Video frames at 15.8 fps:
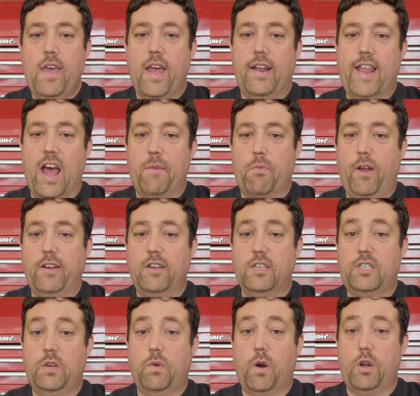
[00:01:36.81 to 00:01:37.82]
And that brings
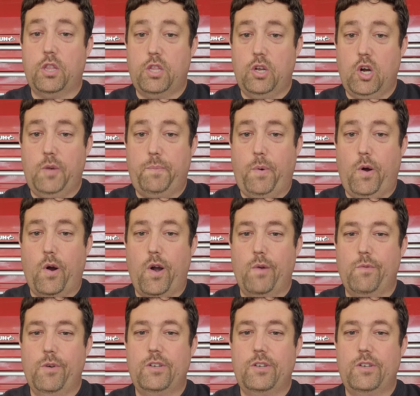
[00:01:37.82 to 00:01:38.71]
us to our third part,